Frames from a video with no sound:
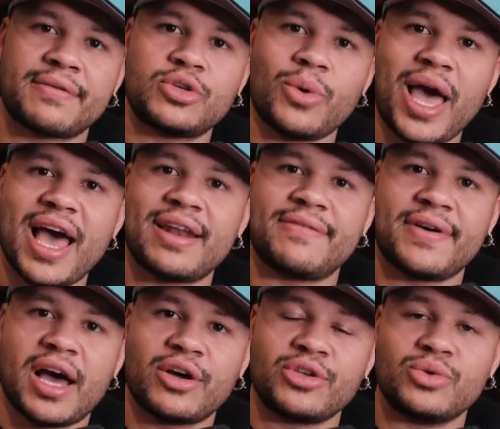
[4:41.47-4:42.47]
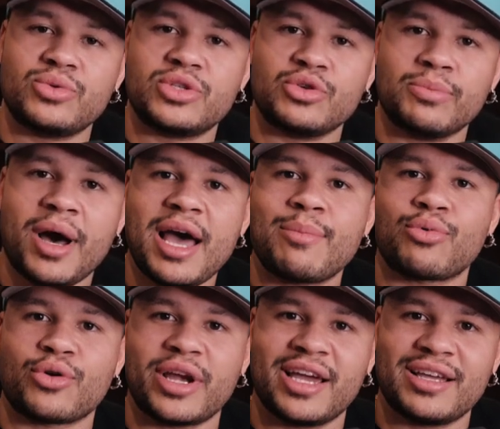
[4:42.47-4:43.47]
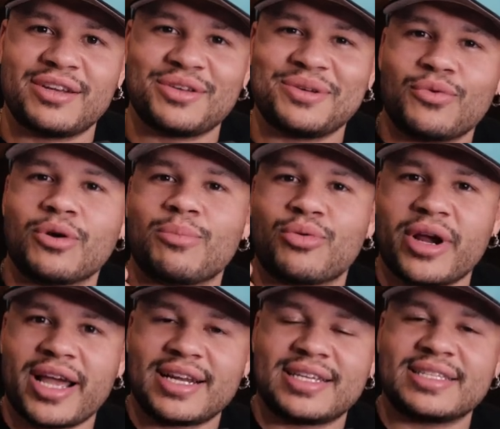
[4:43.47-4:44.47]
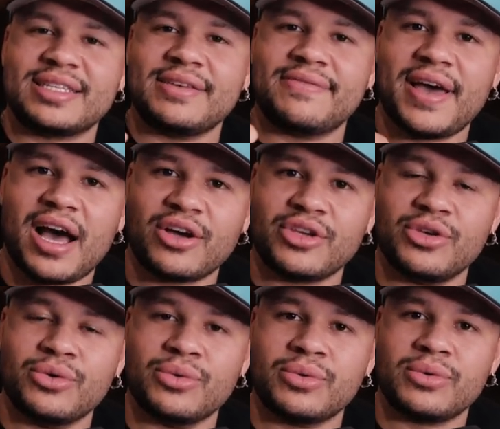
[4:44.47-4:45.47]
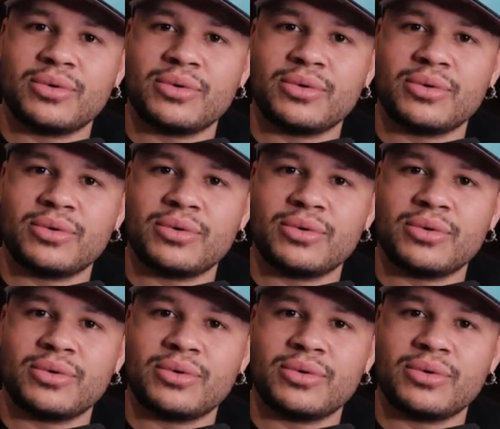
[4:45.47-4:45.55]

to add value to my brand for a brand to see value